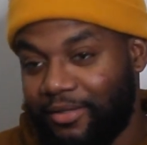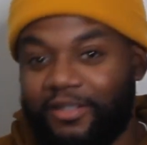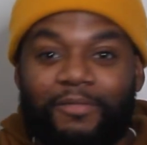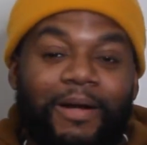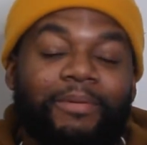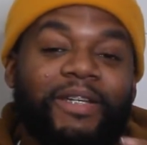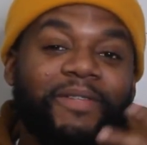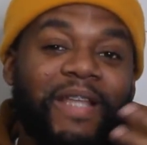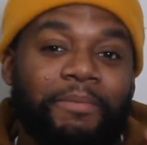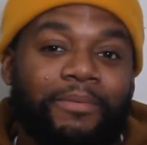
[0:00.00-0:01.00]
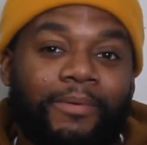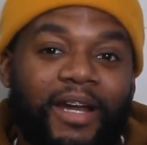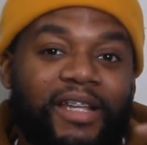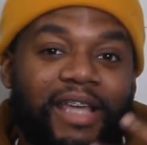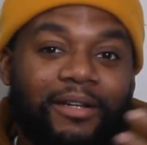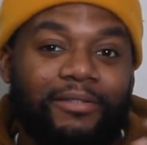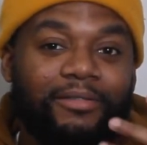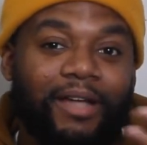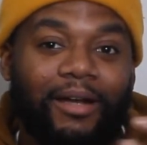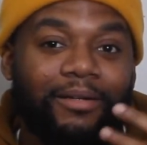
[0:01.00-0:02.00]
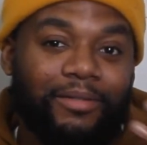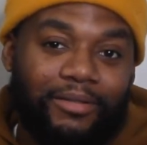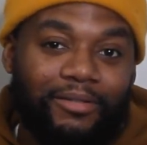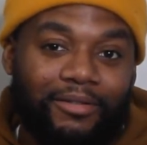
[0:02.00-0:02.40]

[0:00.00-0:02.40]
Those are probably different type of braids. I don't know